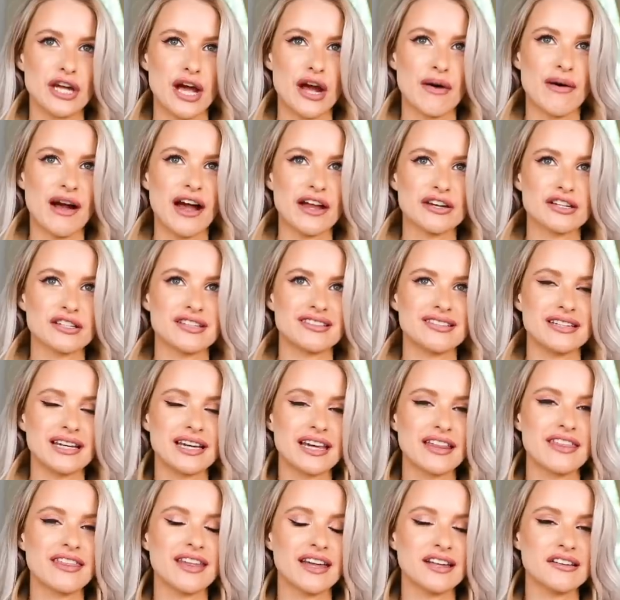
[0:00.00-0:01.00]
So I just
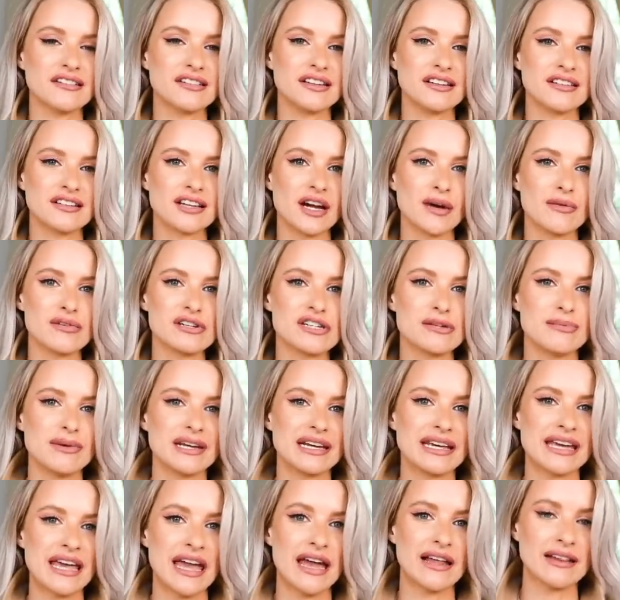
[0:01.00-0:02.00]
think this is going to be
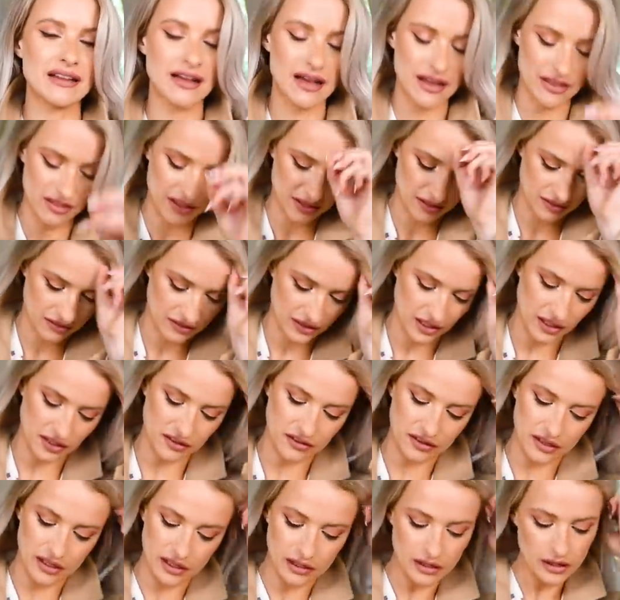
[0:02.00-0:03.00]
a killer this
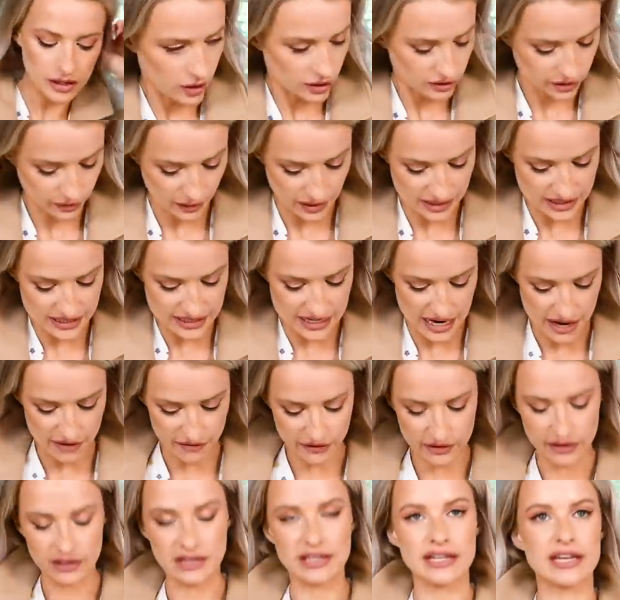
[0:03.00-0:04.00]
season, so I
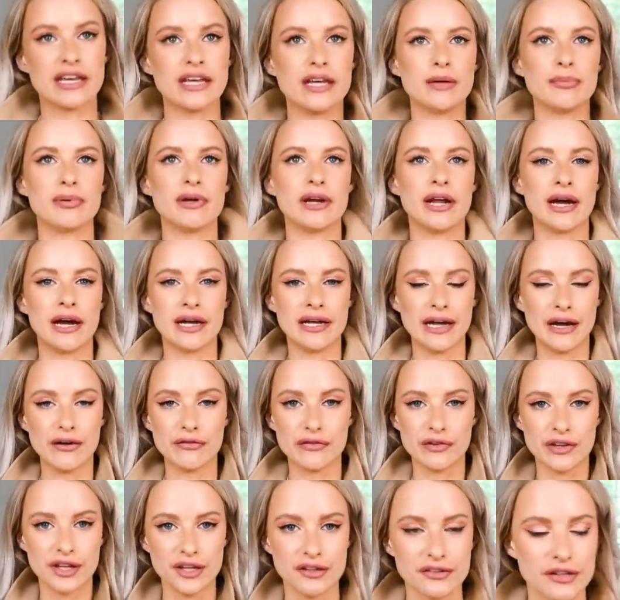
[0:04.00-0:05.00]
definitely keep an eye
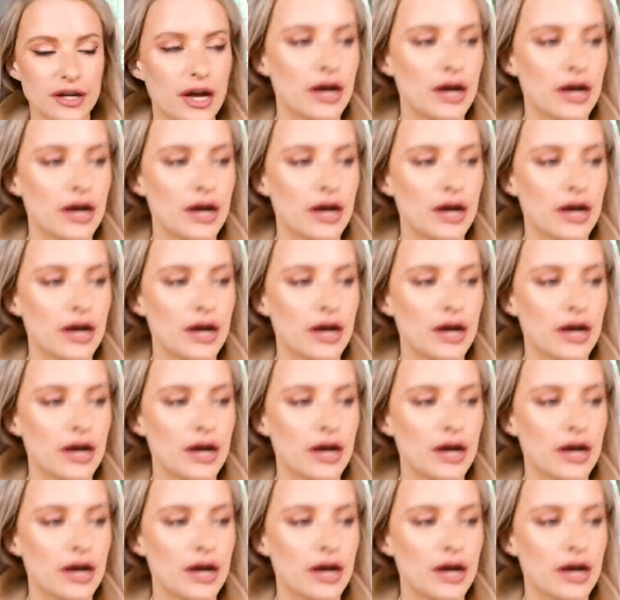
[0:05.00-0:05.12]
out for this